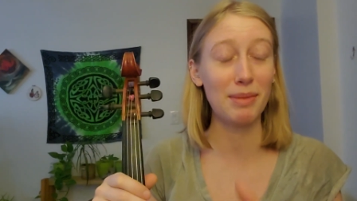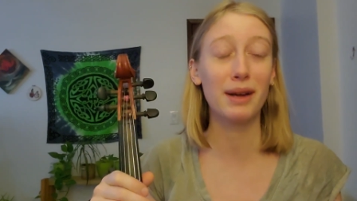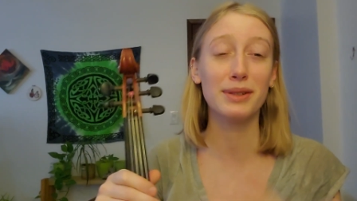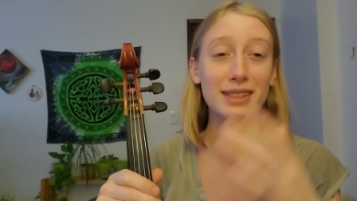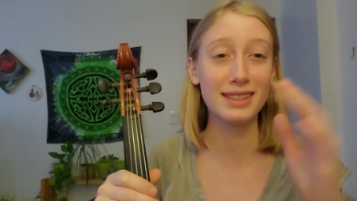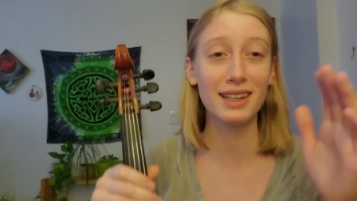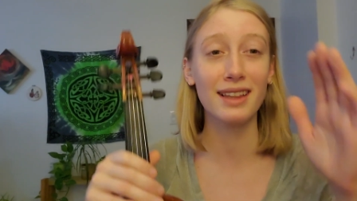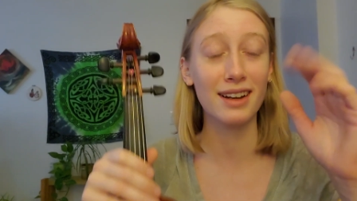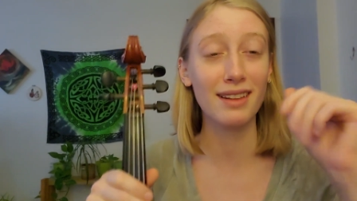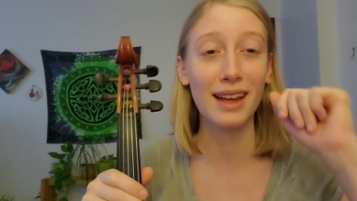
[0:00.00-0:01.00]
But I was sitting
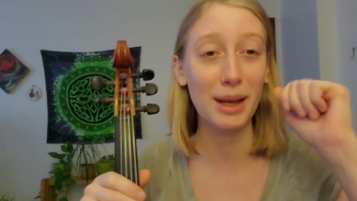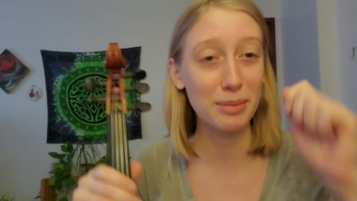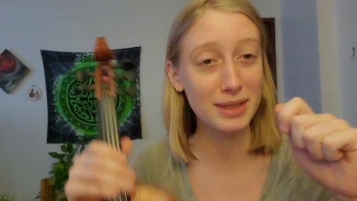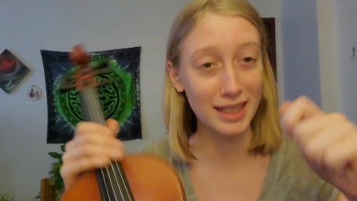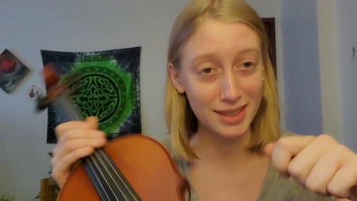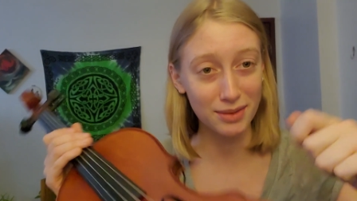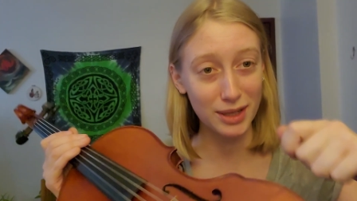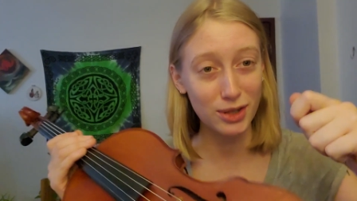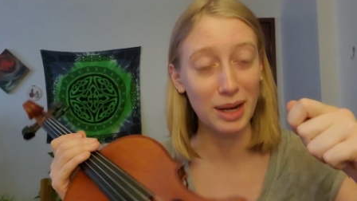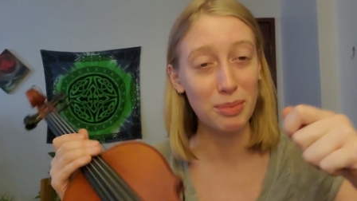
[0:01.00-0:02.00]
there like obsessively
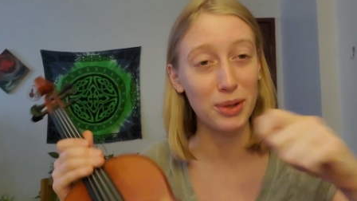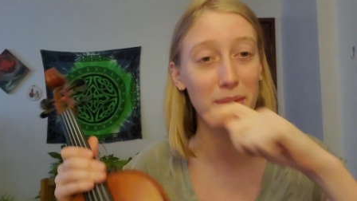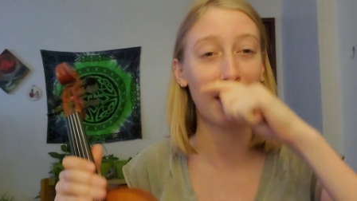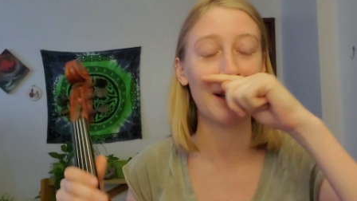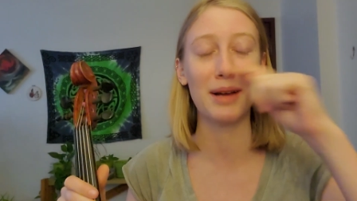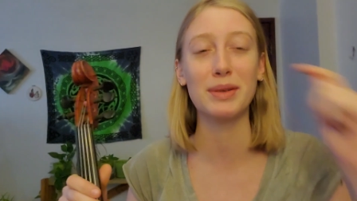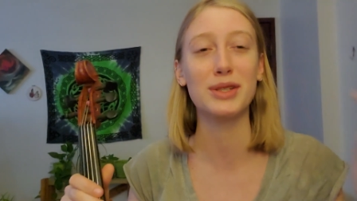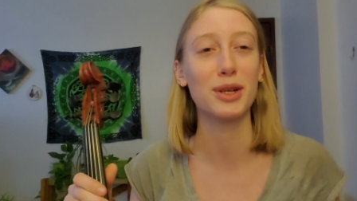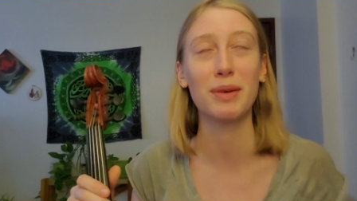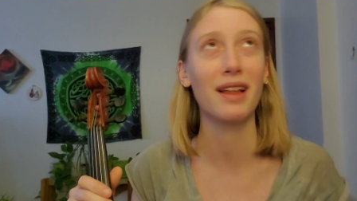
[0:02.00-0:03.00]
trying to put it back up. It
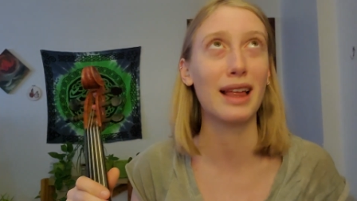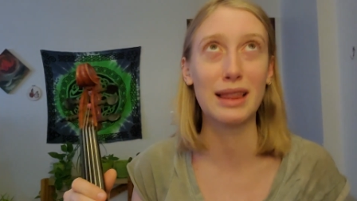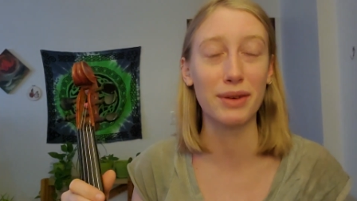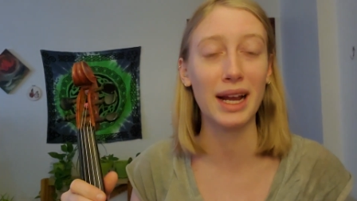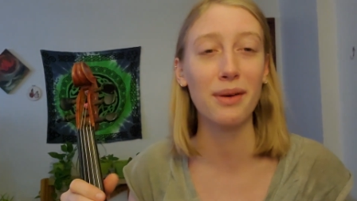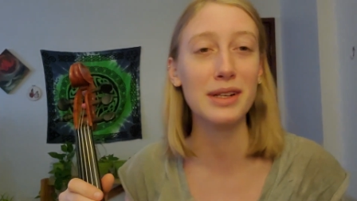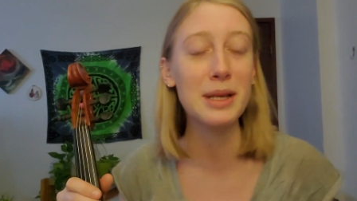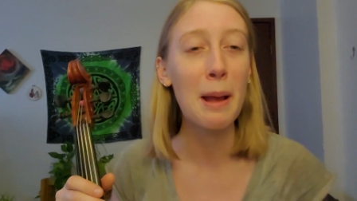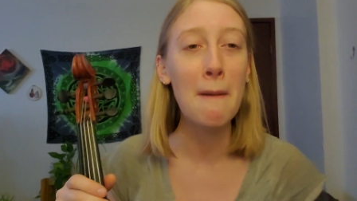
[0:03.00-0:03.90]
took me like 3 hours,